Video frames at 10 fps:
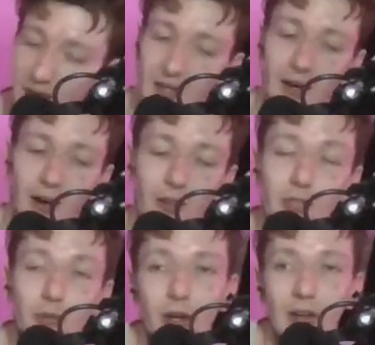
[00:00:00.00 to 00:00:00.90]
all
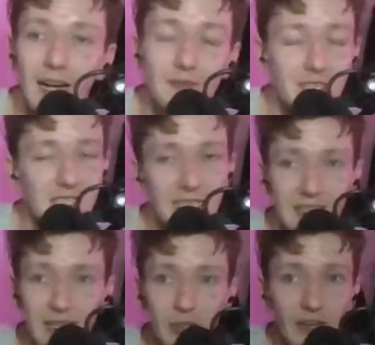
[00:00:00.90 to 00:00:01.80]
you want. I'm just saying,
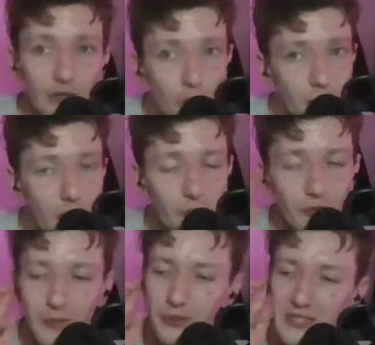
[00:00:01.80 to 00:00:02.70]
I would have no problem with
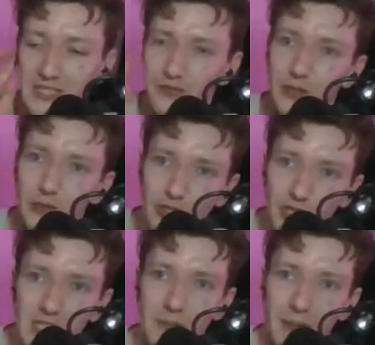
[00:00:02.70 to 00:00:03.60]
The Police if they were
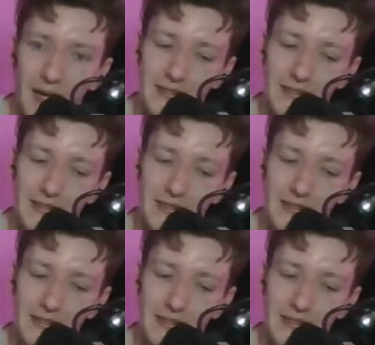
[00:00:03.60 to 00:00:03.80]
just a band.